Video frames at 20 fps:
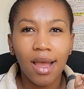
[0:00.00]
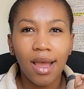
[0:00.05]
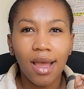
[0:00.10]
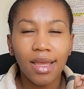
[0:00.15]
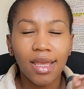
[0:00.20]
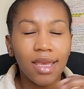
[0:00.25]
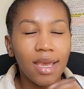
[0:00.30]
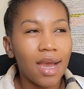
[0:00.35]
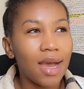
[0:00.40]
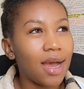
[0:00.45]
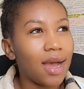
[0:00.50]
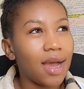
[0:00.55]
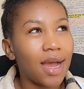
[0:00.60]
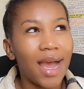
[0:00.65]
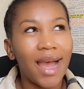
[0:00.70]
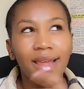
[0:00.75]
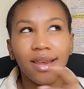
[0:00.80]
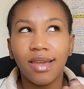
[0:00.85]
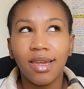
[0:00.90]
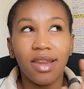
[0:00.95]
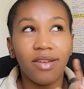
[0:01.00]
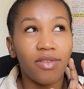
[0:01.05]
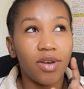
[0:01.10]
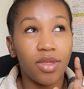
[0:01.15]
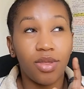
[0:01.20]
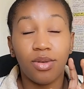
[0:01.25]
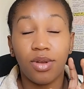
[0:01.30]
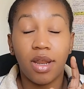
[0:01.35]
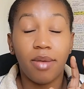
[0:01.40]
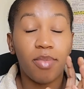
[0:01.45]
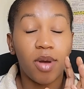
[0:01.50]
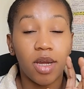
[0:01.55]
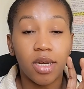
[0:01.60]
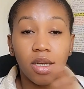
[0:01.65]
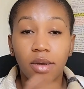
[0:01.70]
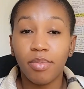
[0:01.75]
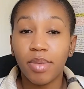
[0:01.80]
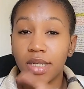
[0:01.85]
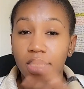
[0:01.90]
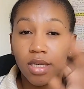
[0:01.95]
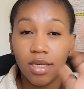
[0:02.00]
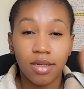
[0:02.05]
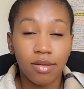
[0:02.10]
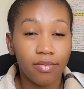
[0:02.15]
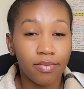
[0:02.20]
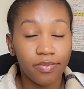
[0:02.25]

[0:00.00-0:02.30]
Yeah, I had never thought about it, but